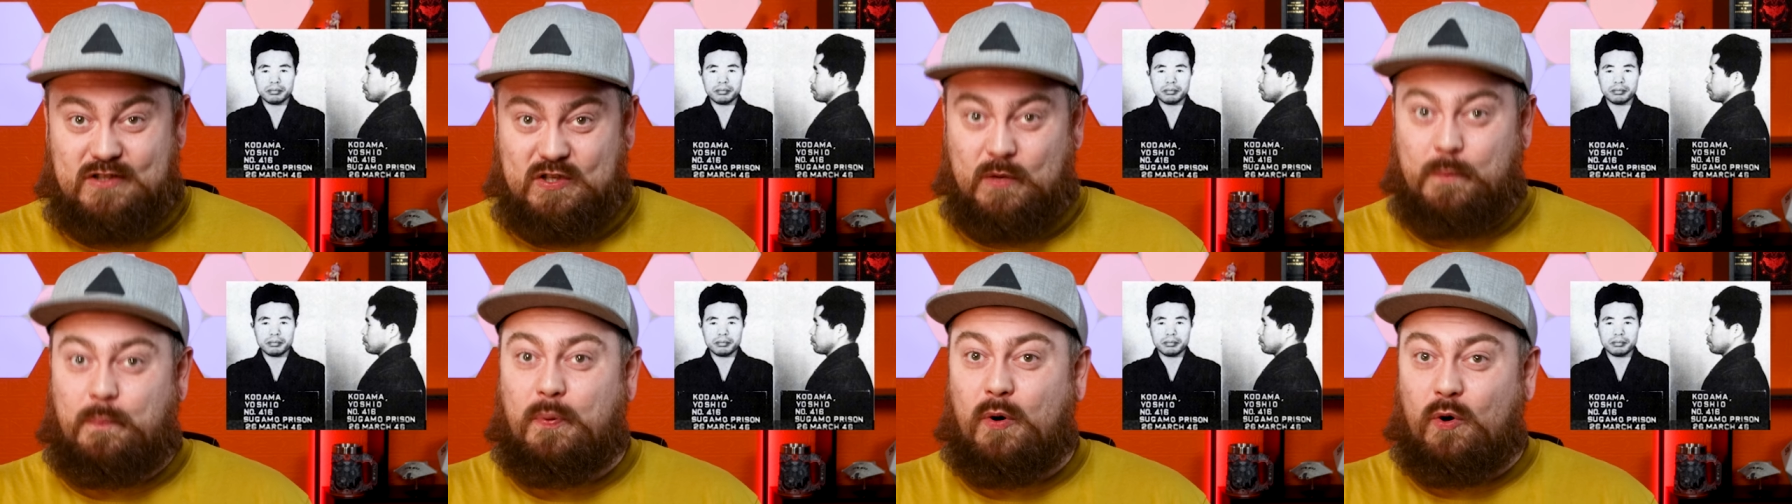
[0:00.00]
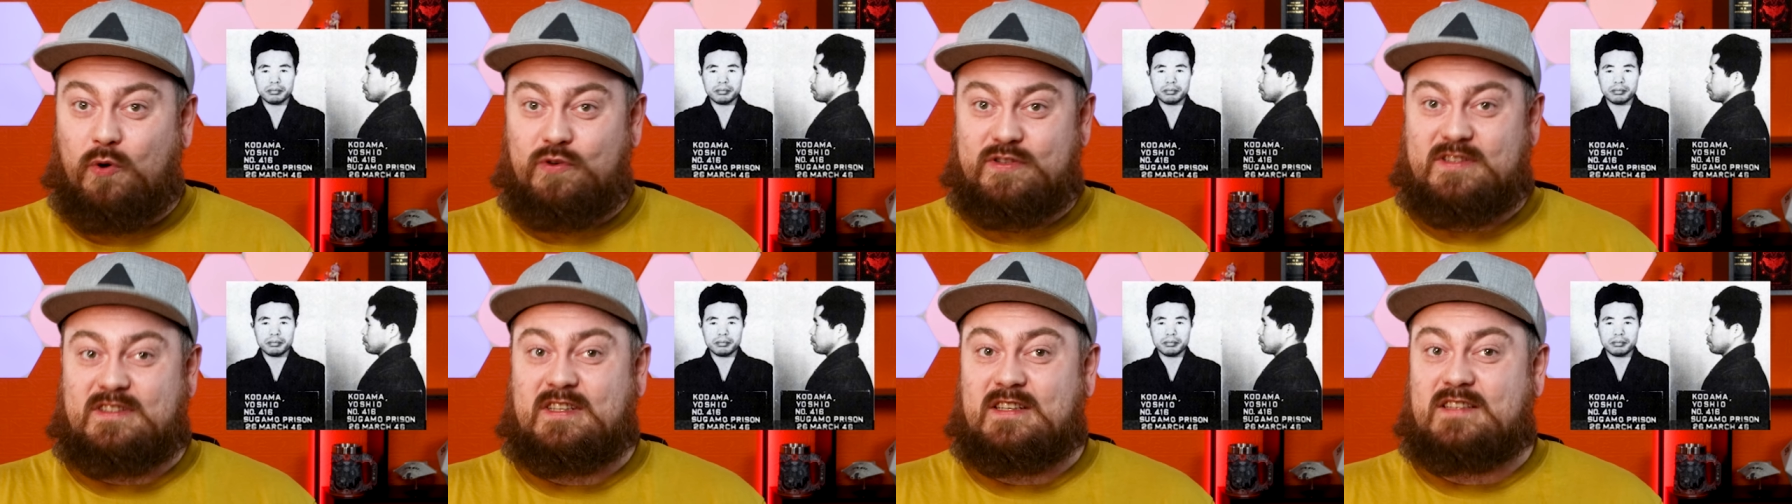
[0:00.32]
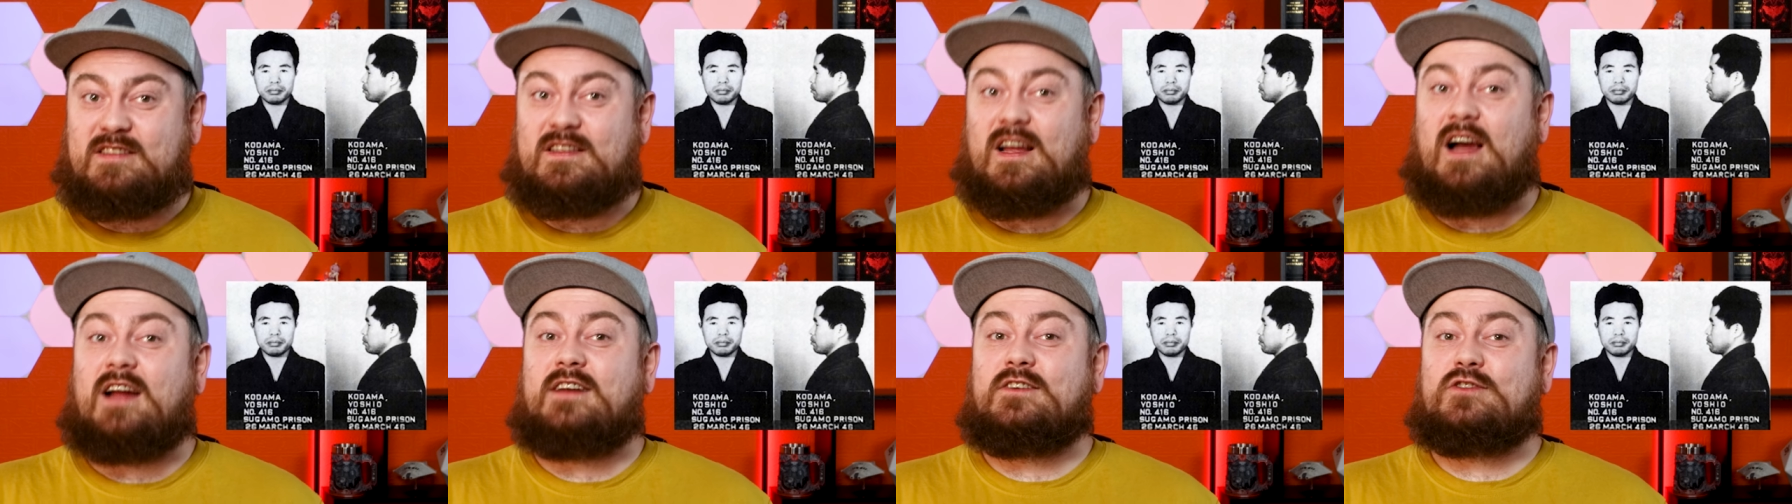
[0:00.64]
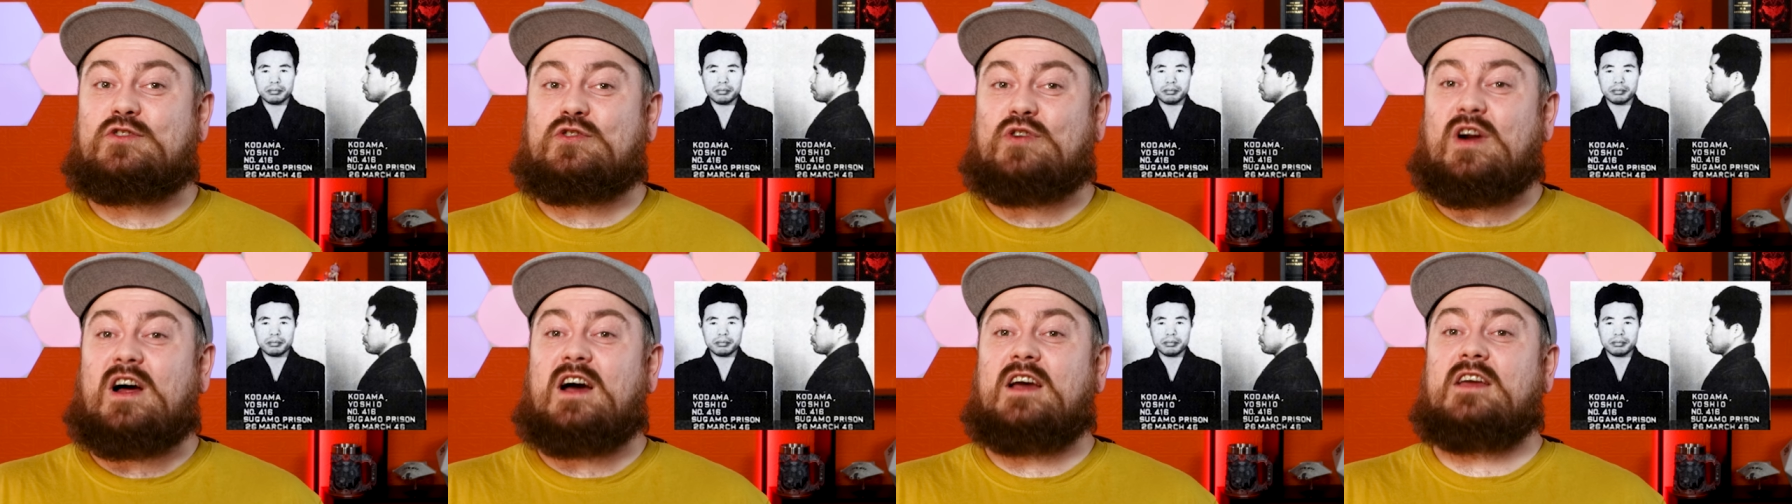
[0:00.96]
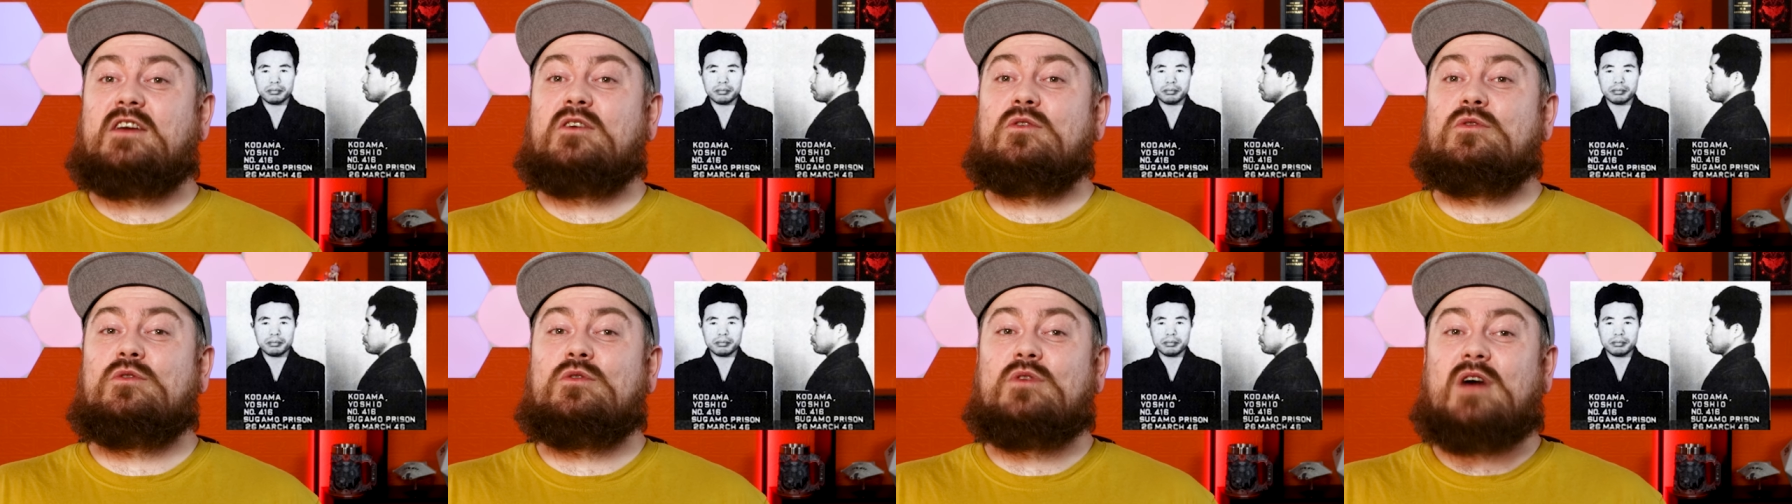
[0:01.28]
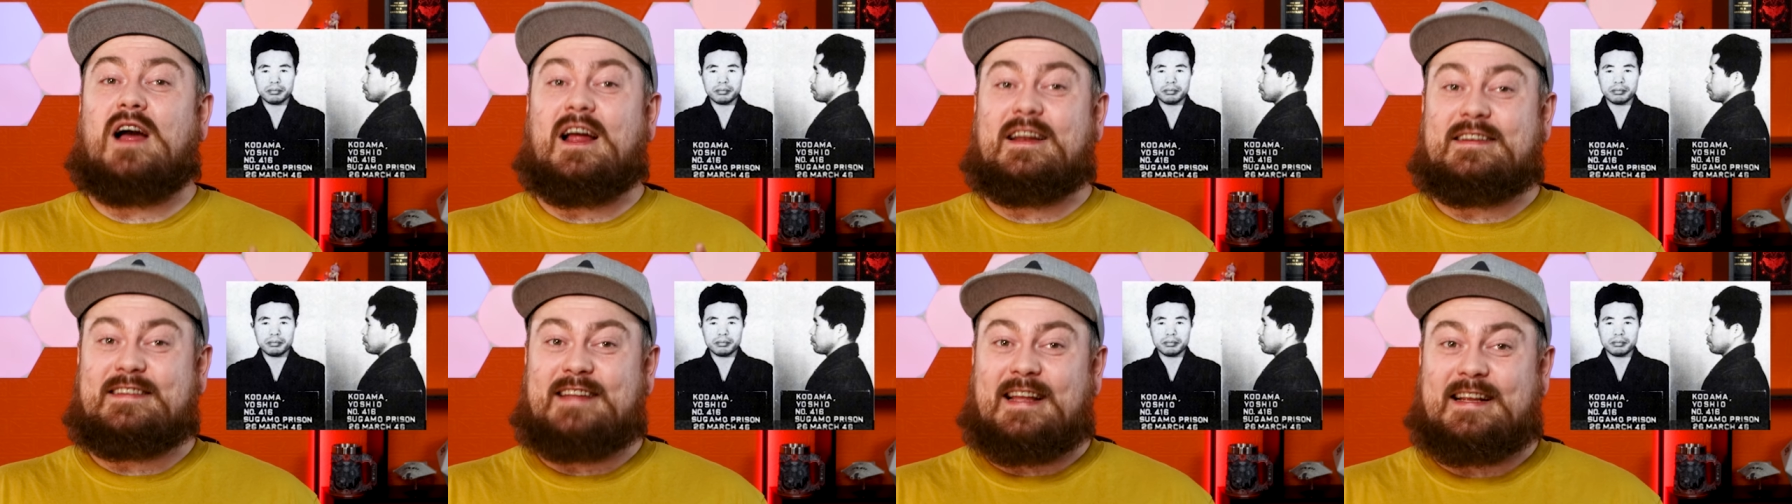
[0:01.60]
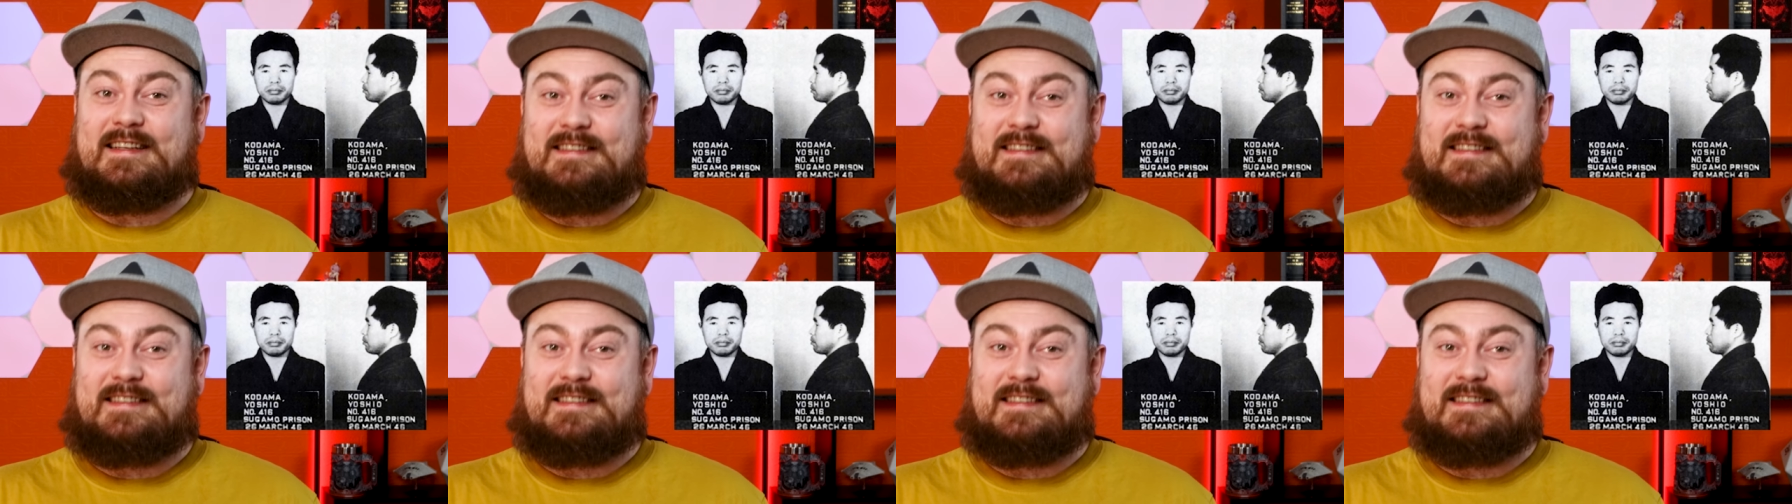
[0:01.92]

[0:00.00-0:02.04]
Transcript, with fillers: supposed to stand trial in